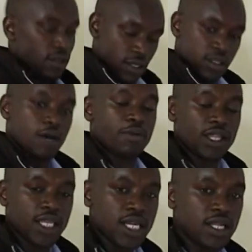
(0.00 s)

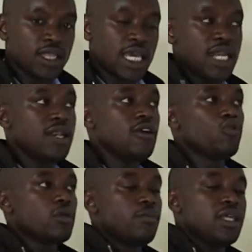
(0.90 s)
interpreted, then it
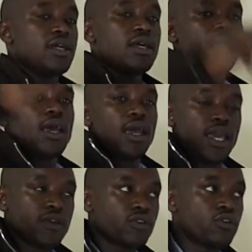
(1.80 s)
will be
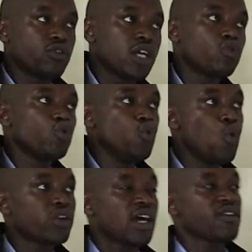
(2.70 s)
executed to do
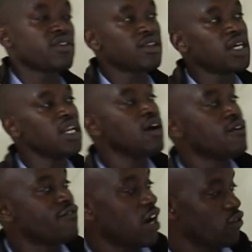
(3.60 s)
what? A certain
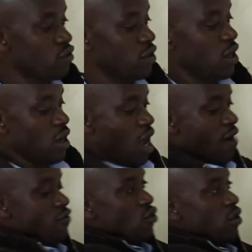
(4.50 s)
function.
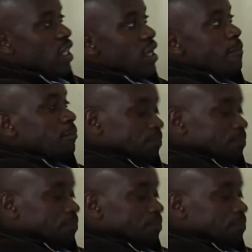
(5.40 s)
I've drawn the